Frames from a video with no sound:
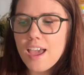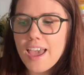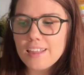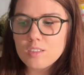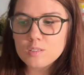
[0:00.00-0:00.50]

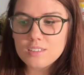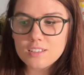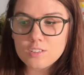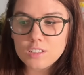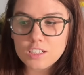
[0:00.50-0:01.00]
And those
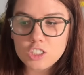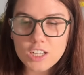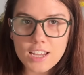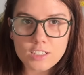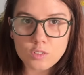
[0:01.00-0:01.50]
things are going to
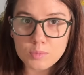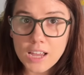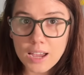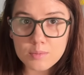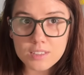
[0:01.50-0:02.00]
change from
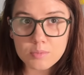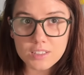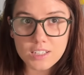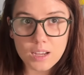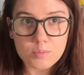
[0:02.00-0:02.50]
time step to
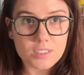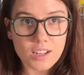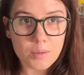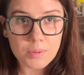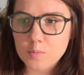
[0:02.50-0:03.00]
time
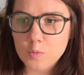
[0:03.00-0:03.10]
step.